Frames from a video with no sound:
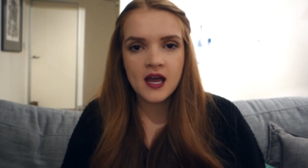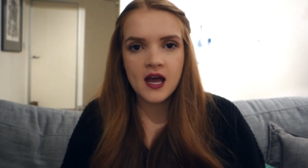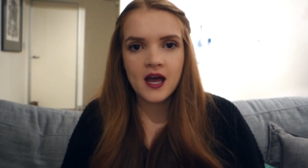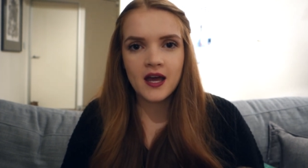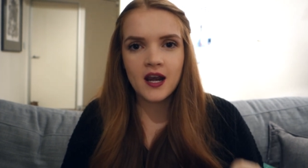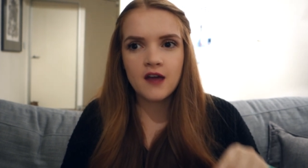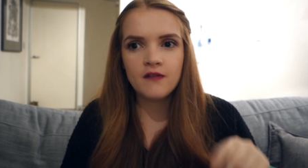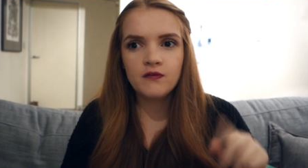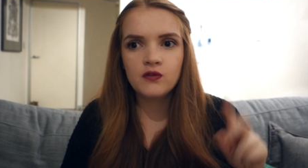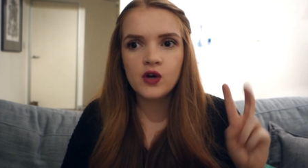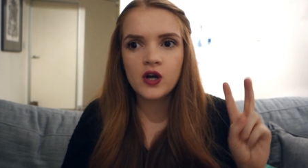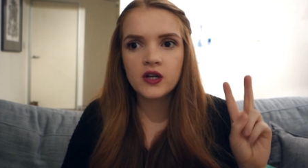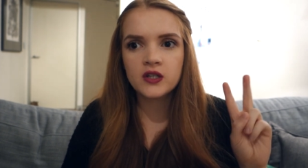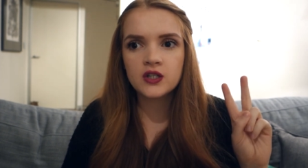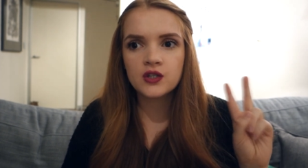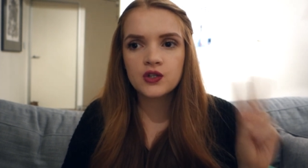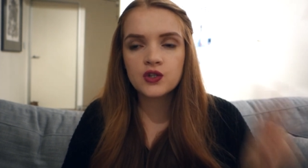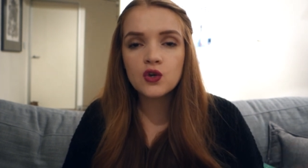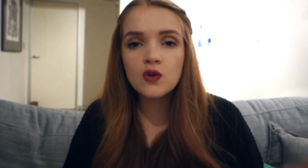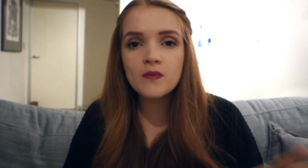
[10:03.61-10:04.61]
And I've worked
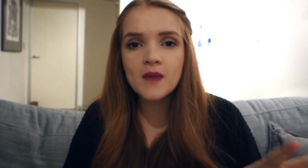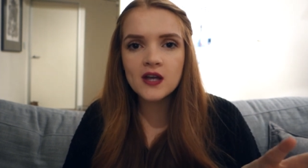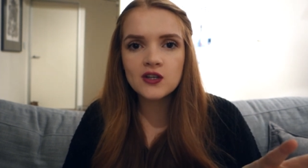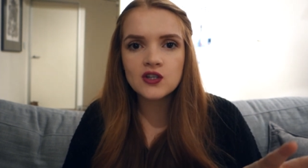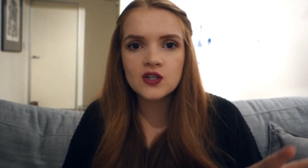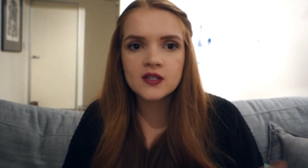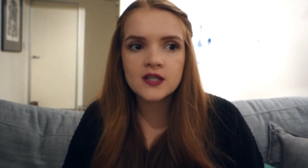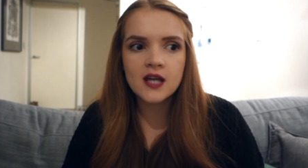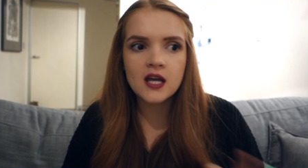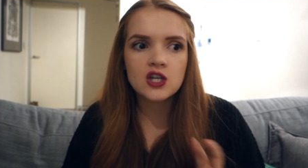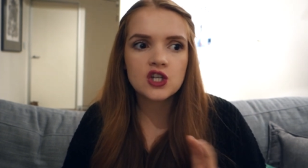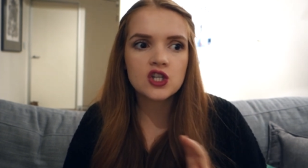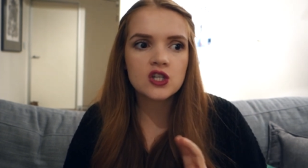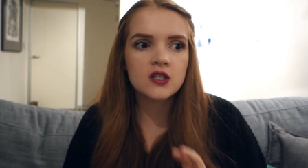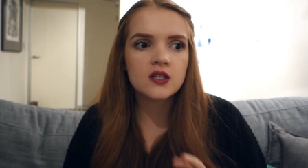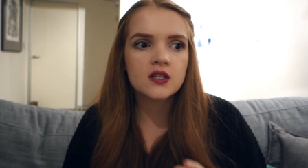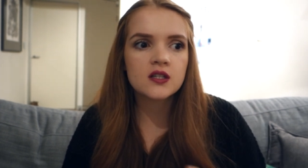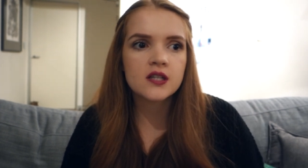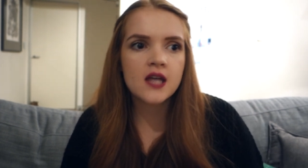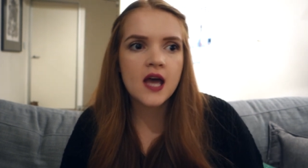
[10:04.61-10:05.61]
at two major
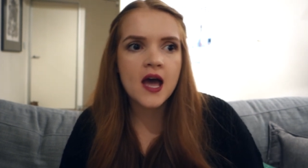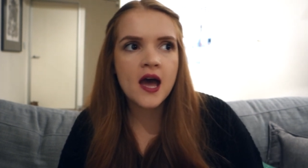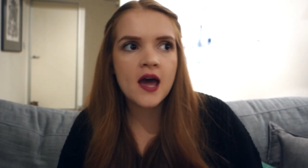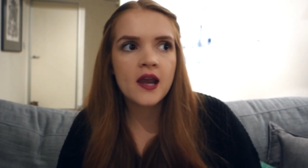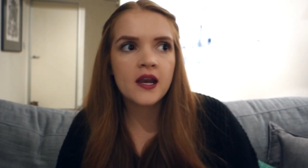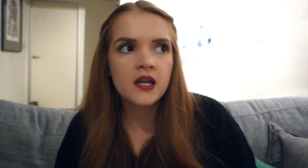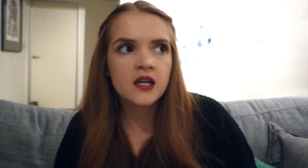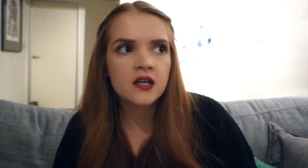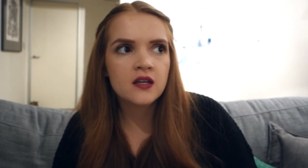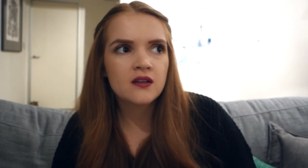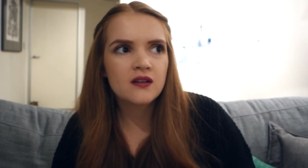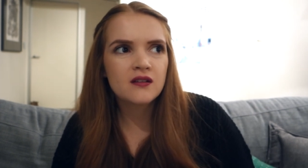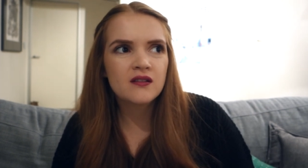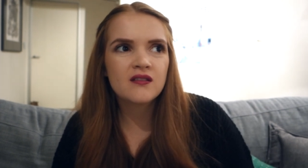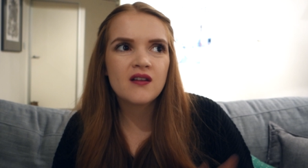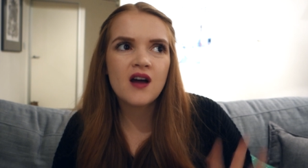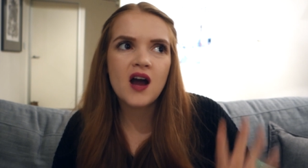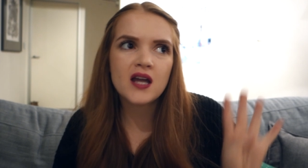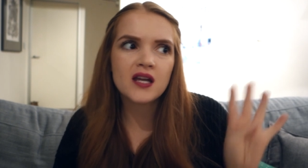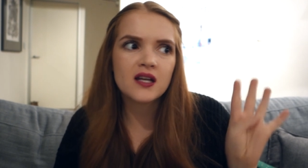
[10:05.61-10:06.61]
stations and
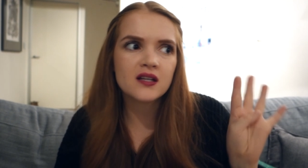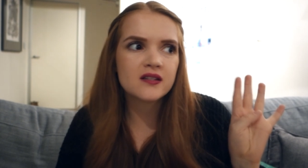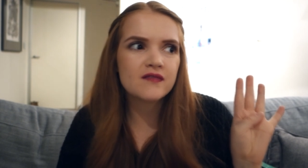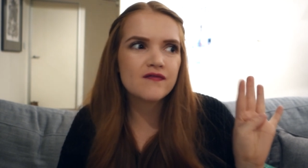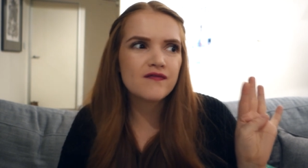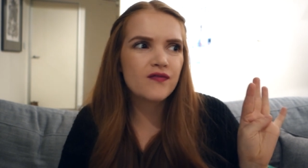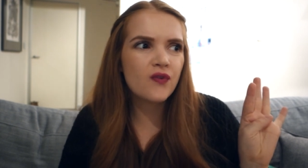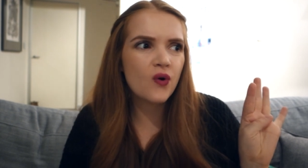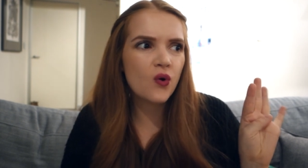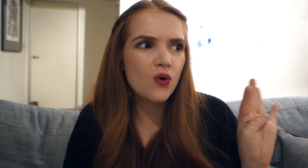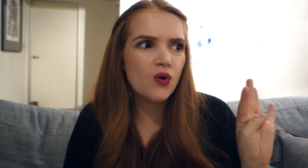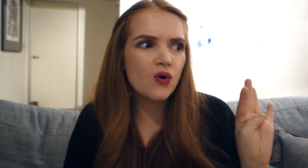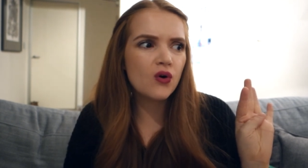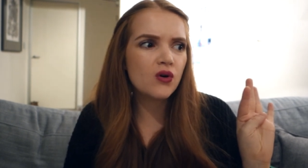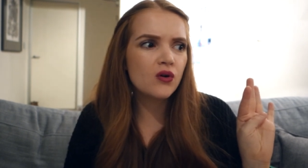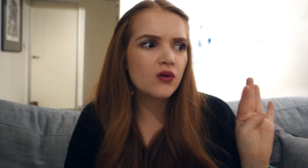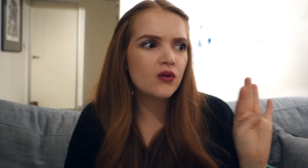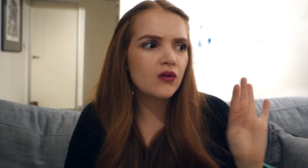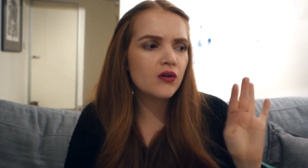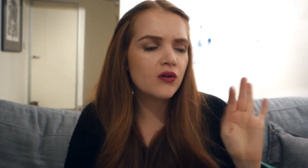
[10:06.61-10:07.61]
in, I guess,
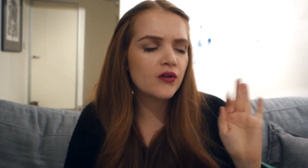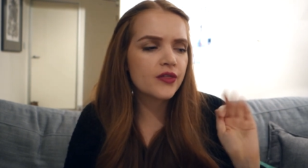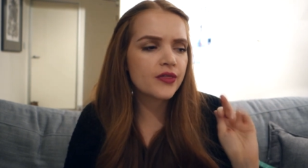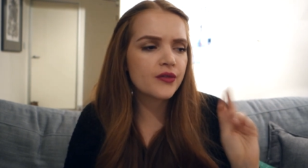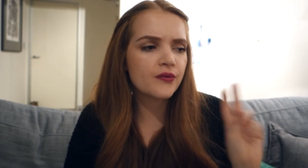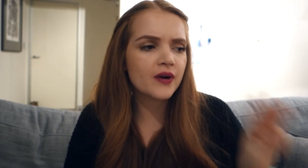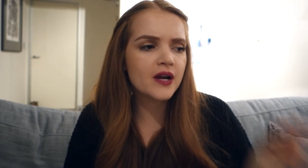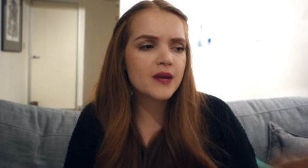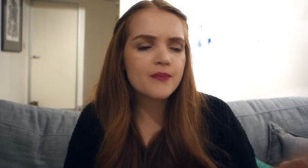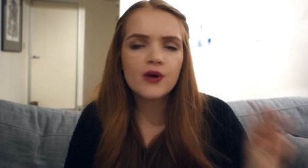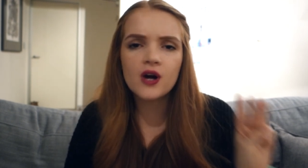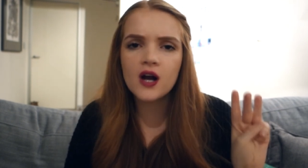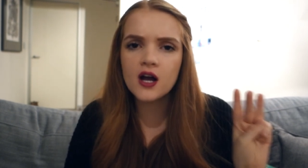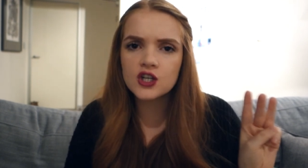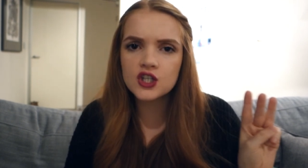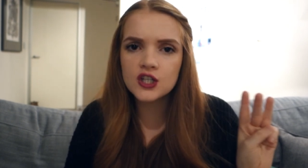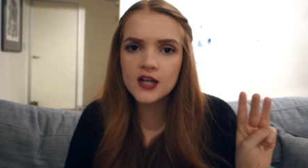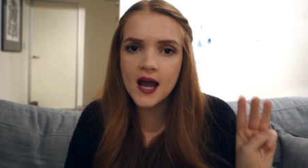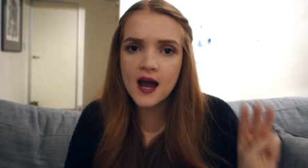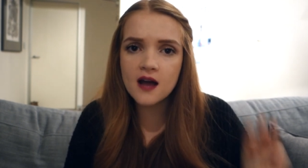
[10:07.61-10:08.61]
four or three
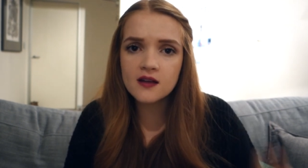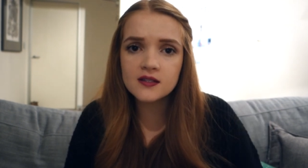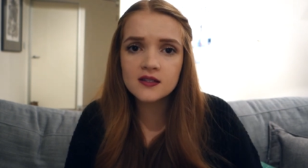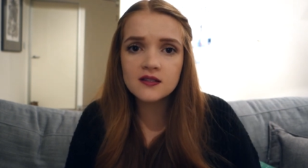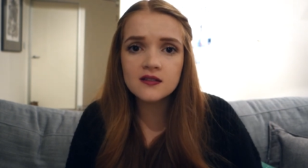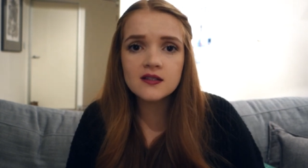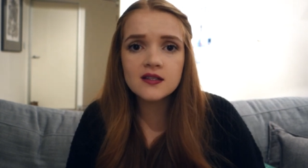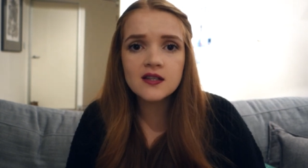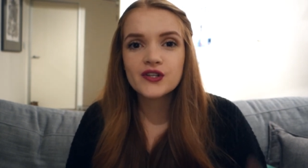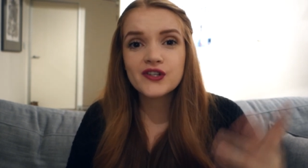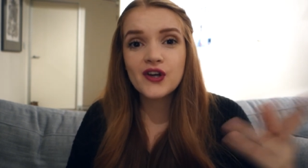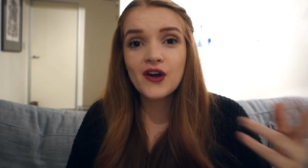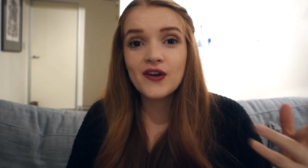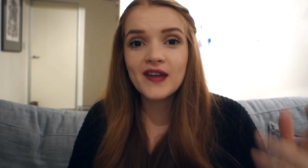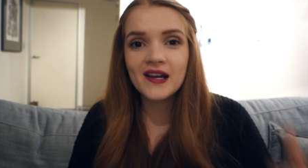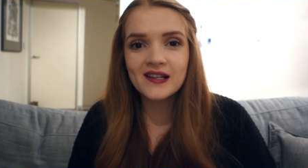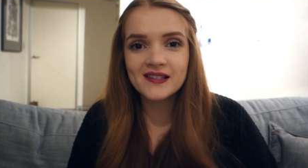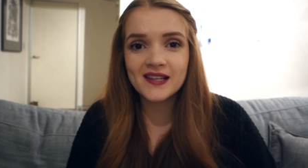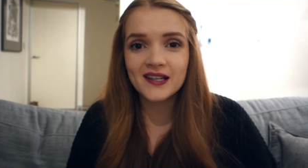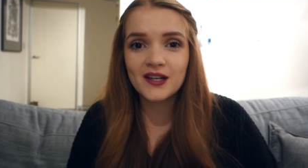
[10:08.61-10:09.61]
production houses. So
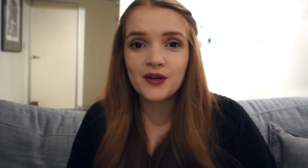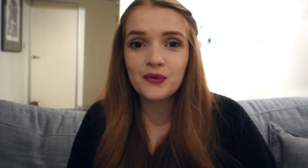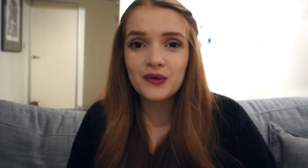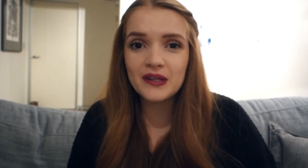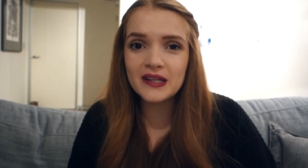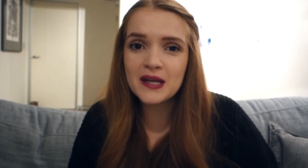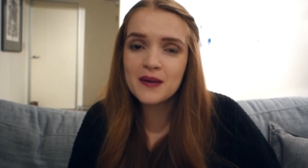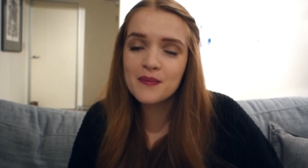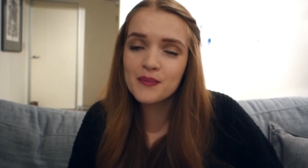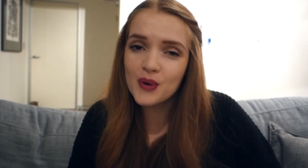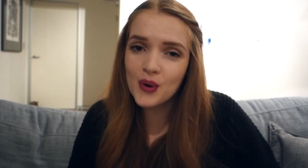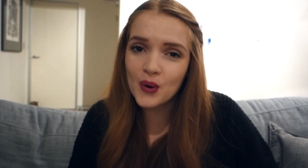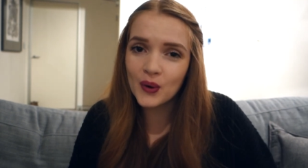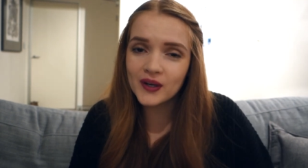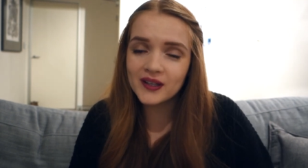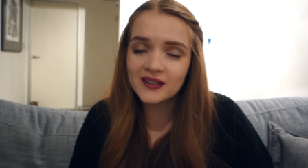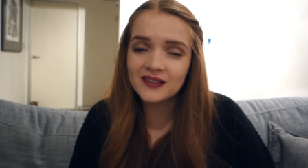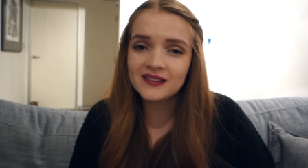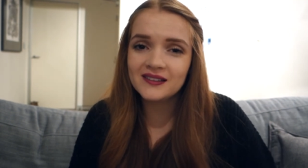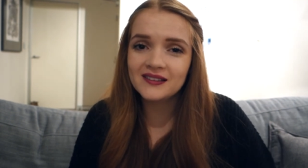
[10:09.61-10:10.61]
that's like a really
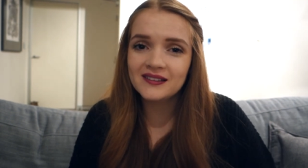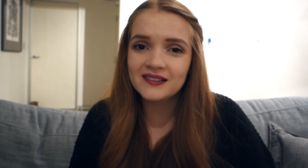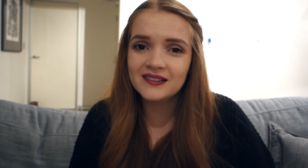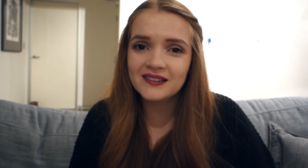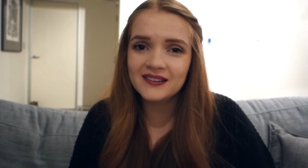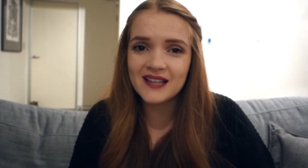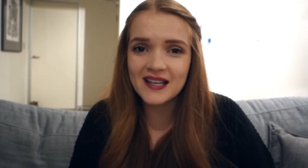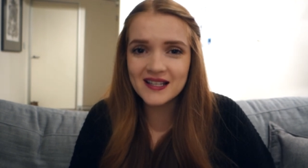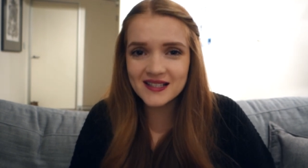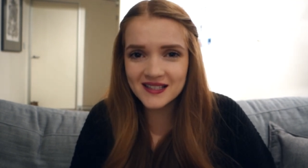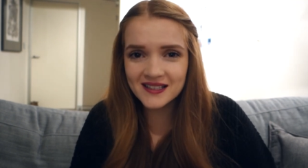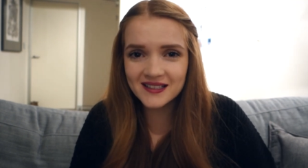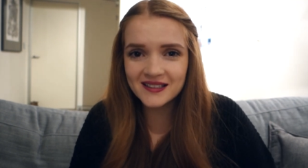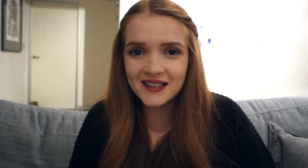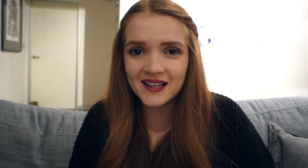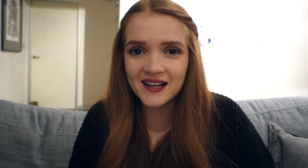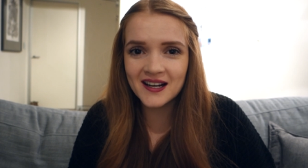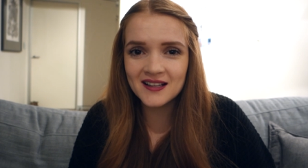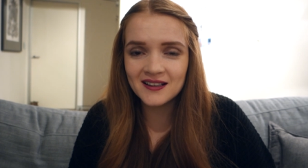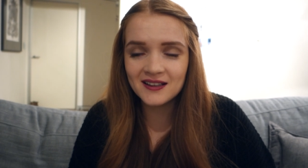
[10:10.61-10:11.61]
important lesson
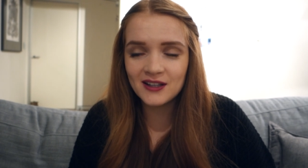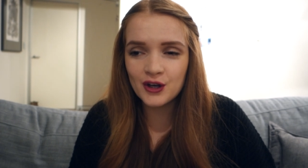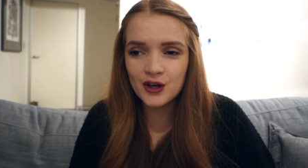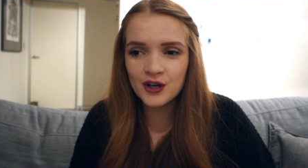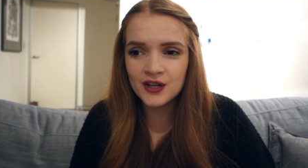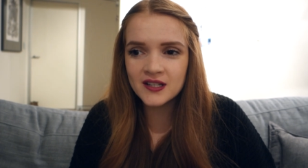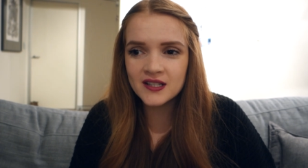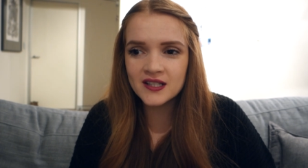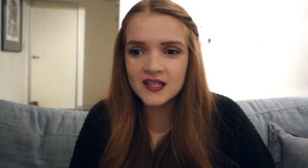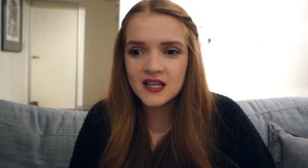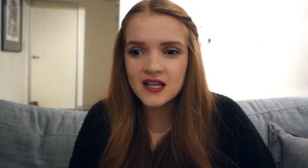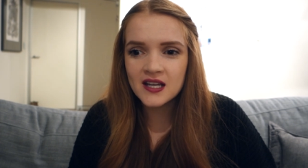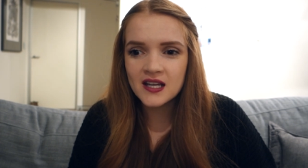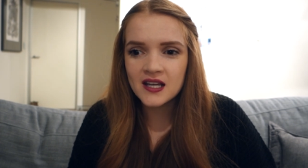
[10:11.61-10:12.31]
that I learned